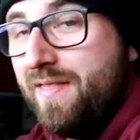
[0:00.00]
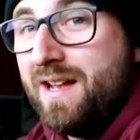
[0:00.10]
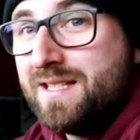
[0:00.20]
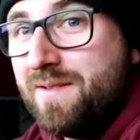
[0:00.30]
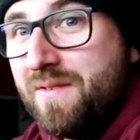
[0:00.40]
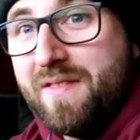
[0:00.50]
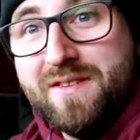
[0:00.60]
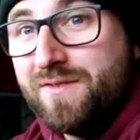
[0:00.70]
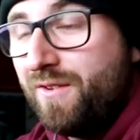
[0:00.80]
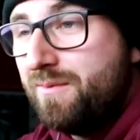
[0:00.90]
And that's something that
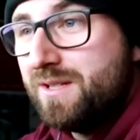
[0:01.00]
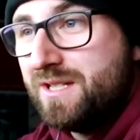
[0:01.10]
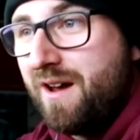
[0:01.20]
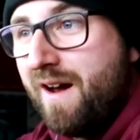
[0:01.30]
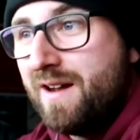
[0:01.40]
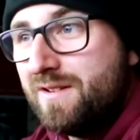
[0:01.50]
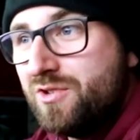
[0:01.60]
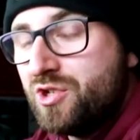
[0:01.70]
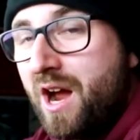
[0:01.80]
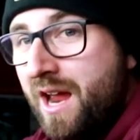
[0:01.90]
this film does not
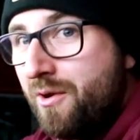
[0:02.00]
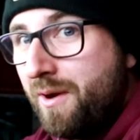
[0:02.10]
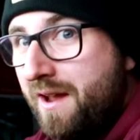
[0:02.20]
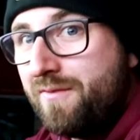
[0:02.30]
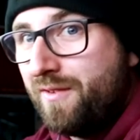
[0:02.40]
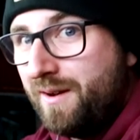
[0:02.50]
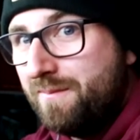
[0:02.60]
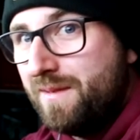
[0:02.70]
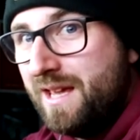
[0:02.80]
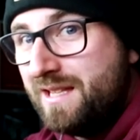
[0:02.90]
shy away
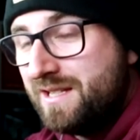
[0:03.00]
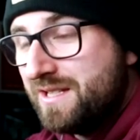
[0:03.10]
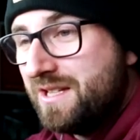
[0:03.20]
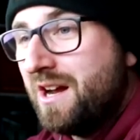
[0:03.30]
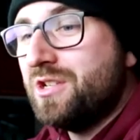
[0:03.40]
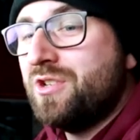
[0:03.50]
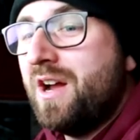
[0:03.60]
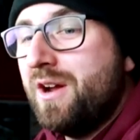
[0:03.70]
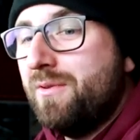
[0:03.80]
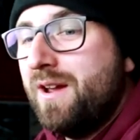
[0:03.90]
from. It does not
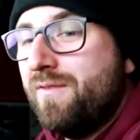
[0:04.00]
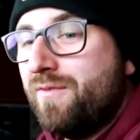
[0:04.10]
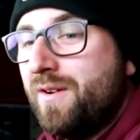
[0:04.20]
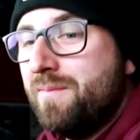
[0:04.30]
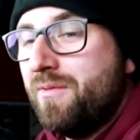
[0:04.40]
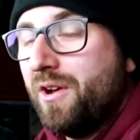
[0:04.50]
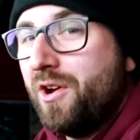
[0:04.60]
shy away from the